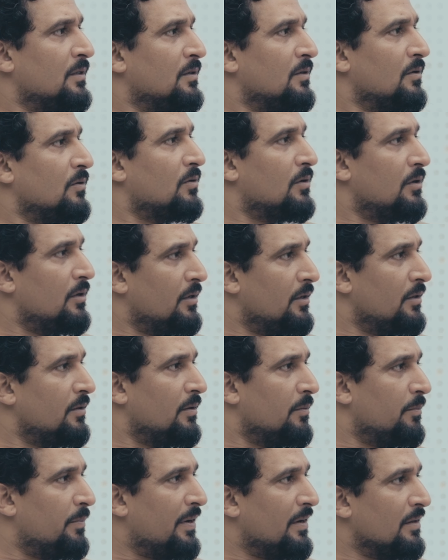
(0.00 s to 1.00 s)
Well, clearly
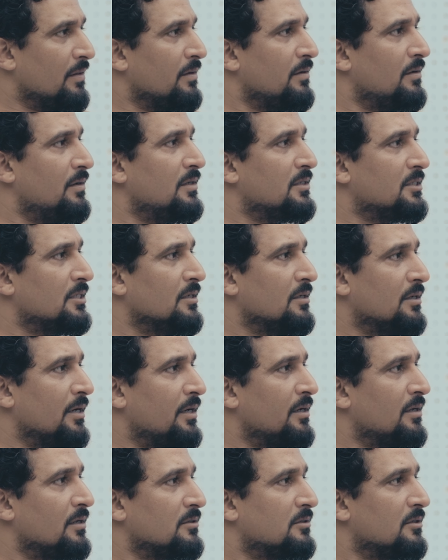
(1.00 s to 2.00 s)
they're better than decent,
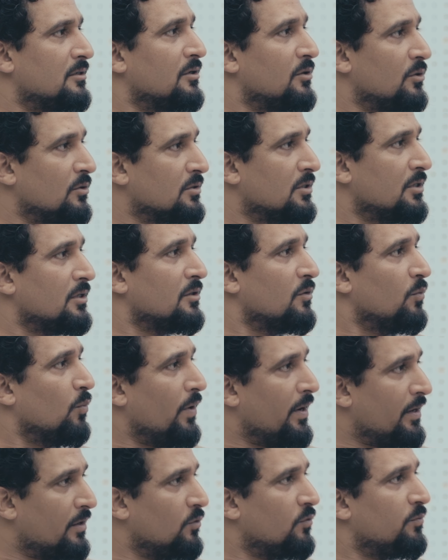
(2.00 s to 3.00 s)
right? Considering you're saying in the
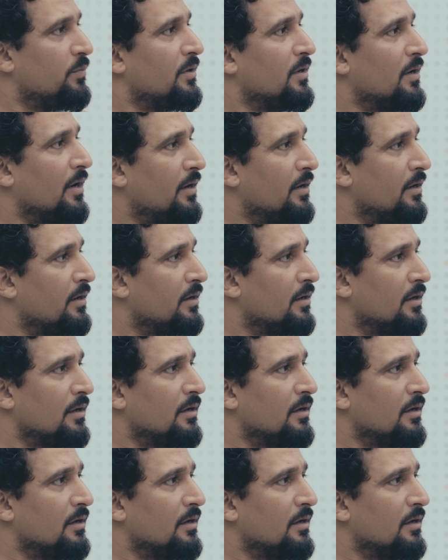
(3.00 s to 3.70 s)
wet you've been riding it